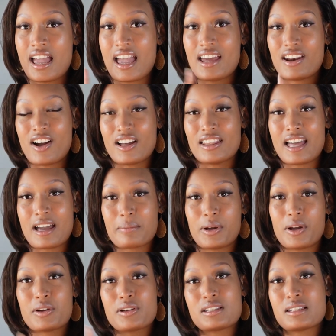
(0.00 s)
And on that
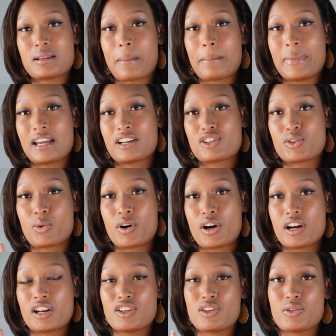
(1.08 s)
post, make
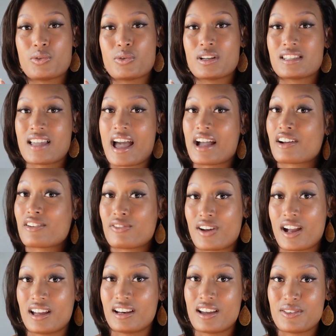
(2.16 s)
sure you tag a
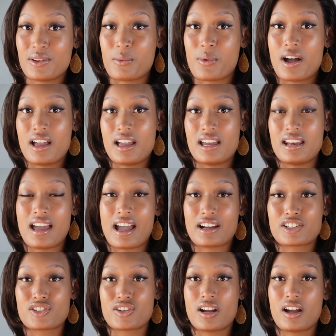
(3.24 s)
friend if you want an
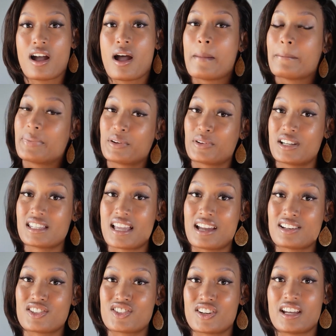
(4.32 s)
extra bonus
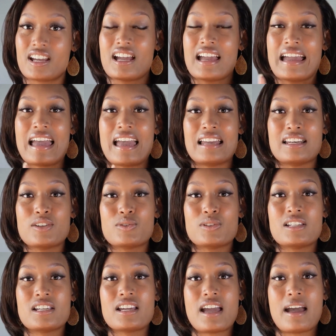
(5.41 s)
entry, and you
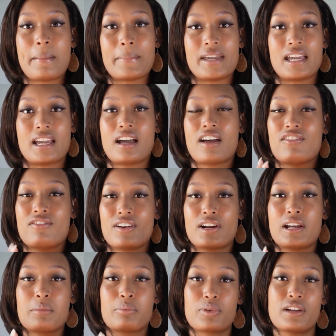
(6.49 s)
DM me a
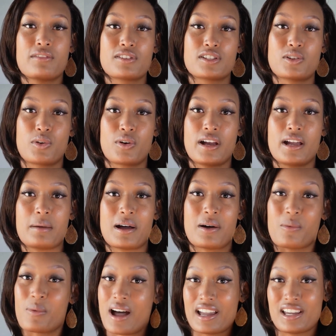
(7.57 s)
very brief story
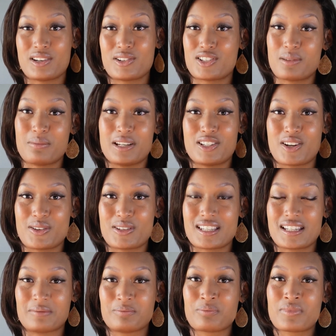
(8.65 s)
about why you should be
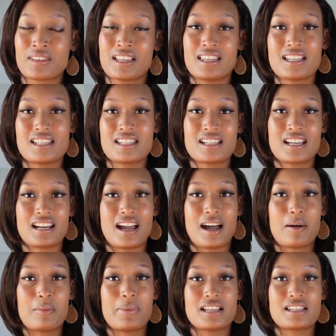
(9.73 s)
chosen. This is going to
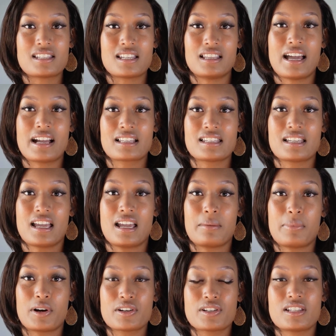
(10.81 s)
help us select a
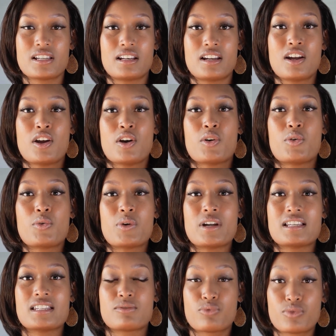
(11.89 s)
person who
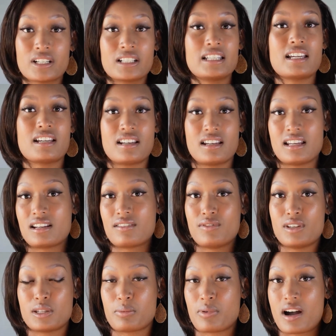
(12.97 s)
is really in need of
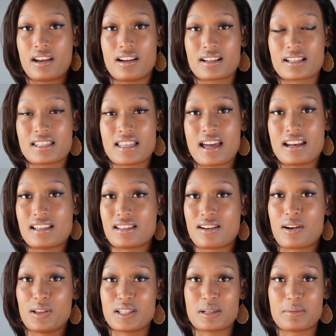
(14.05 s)
these products. That is our
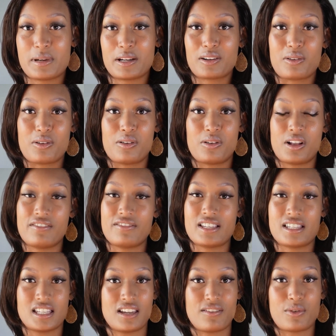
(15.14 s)
ultimate goal of
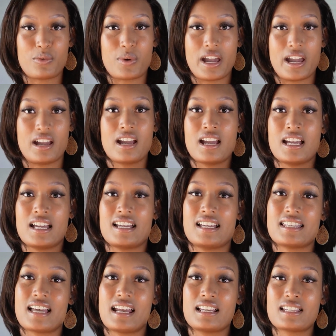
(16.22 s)
this giveaway, is
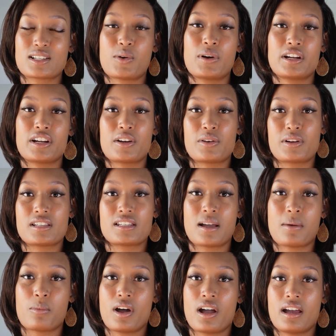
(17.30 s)
that it's going to go to
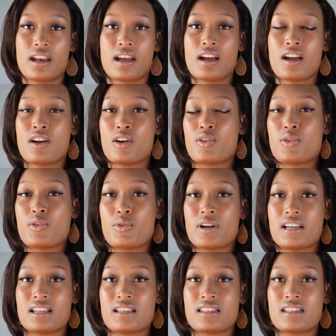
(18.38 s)
someone who
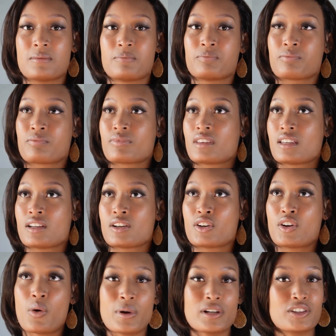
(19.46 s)
is
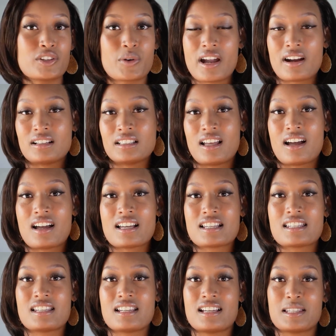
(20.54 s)
going through hair loss,
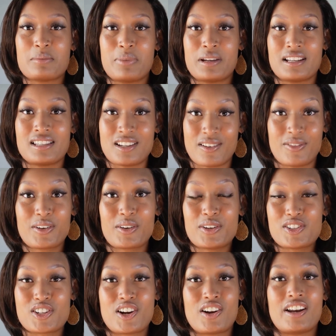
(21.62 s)
it's been a
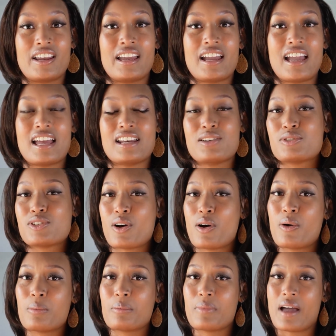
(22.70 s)
difficult journey, and you
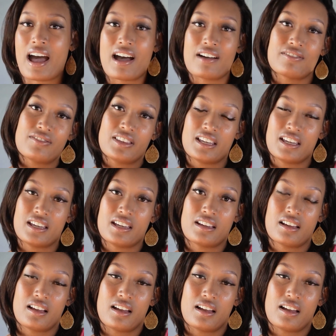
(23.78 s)
don't have the